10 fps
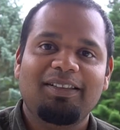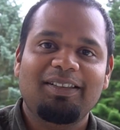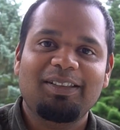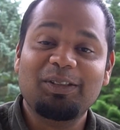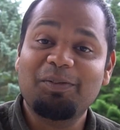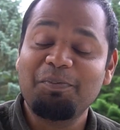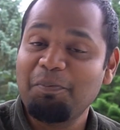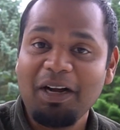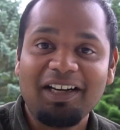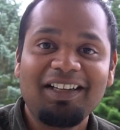So
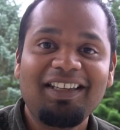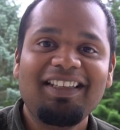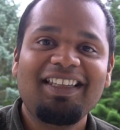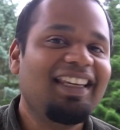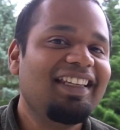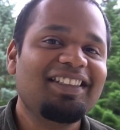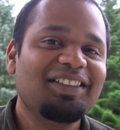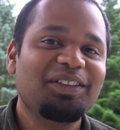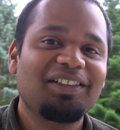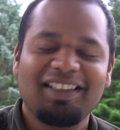my
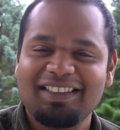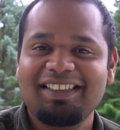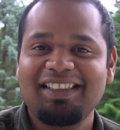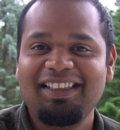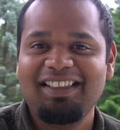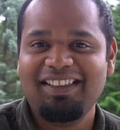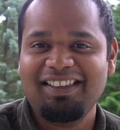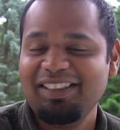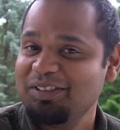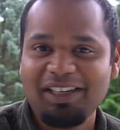Kesar
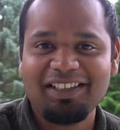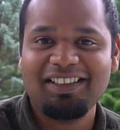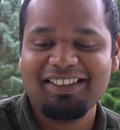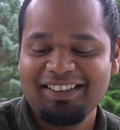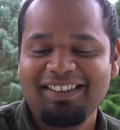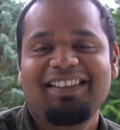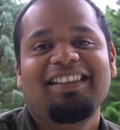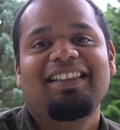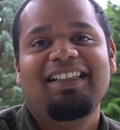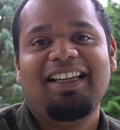Lassi is ready,
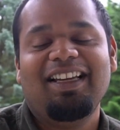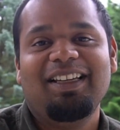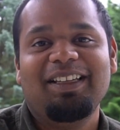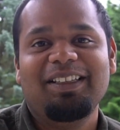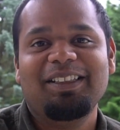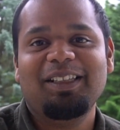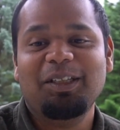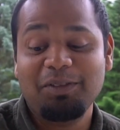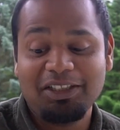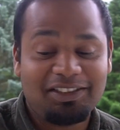and
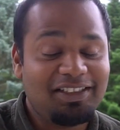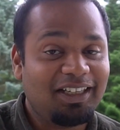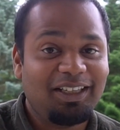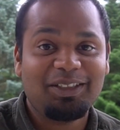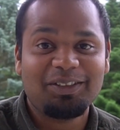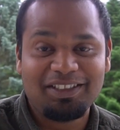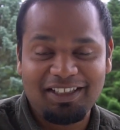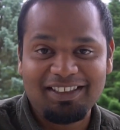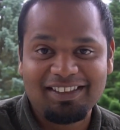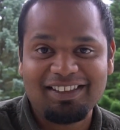I'm just dying to
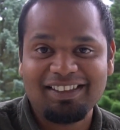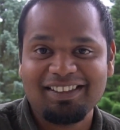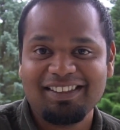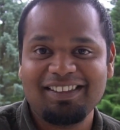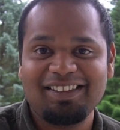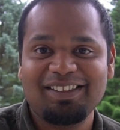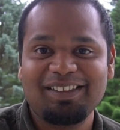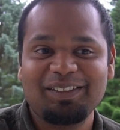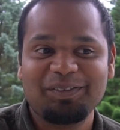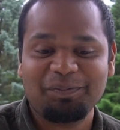taste.
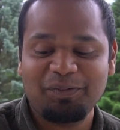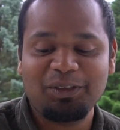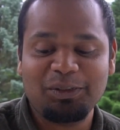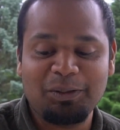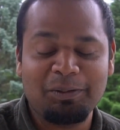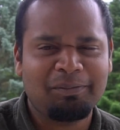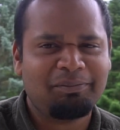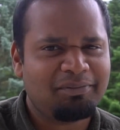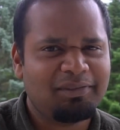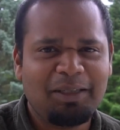So
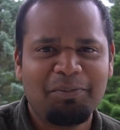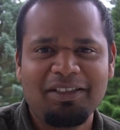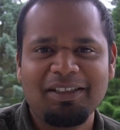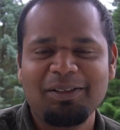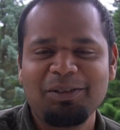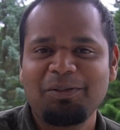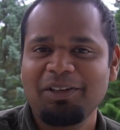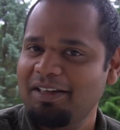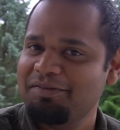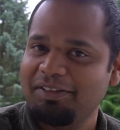let me tell you what
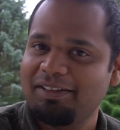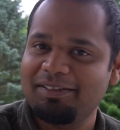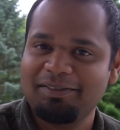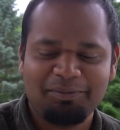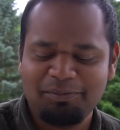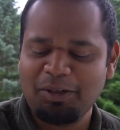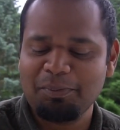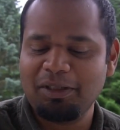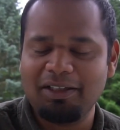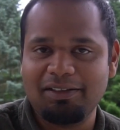I feel,
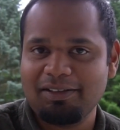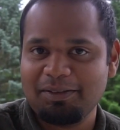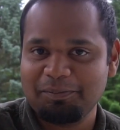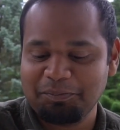not biased.